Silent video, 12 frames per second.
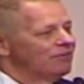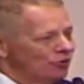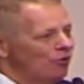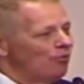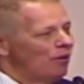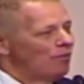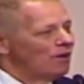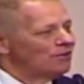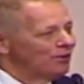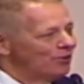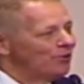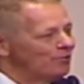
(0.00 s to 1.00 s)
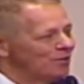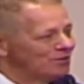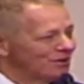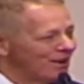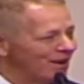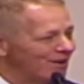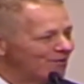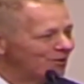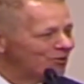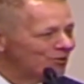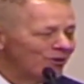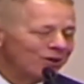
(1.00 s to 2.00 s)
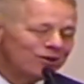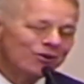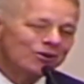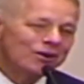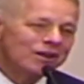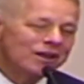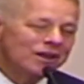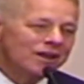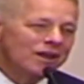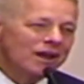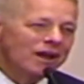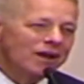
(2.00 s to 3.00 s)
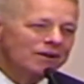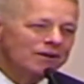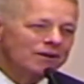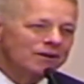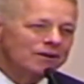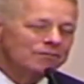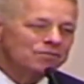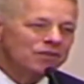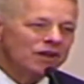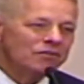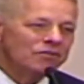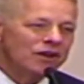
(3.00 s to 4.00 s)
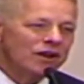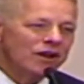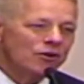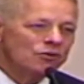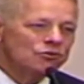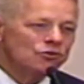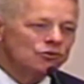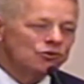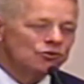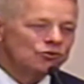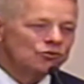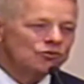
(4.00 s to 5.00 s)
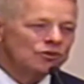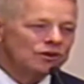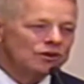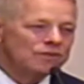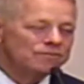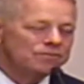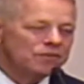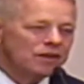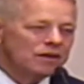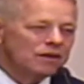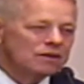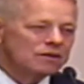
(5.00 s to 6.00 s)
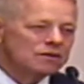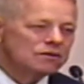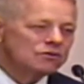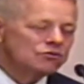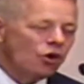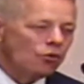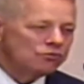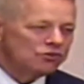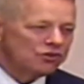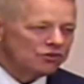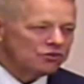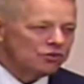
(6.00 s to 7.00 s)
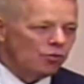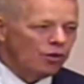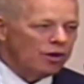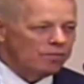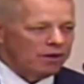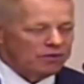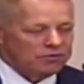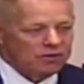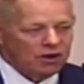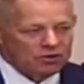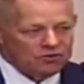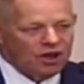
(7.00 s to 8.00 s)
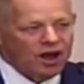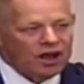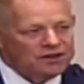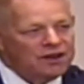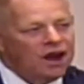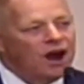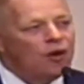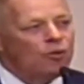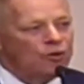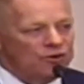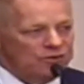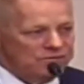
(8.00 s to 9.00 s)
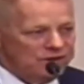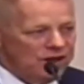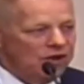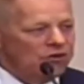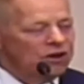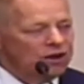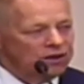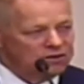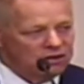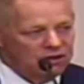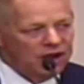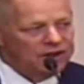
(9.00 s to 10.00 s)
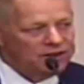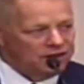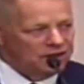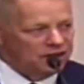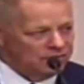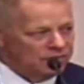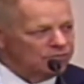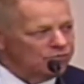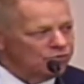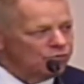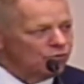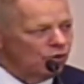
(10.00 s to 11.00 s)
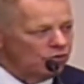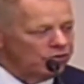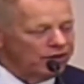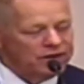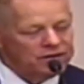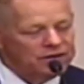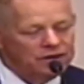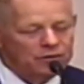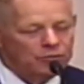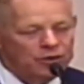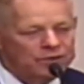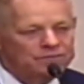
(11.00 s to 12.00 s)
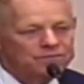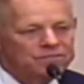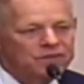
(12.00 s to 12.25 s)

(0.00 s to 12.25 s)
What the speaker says: sir, what must I do to be saved? It was really good. And then I also used Psalm 61 about God's high tower and how God guided him through all that. Anyway,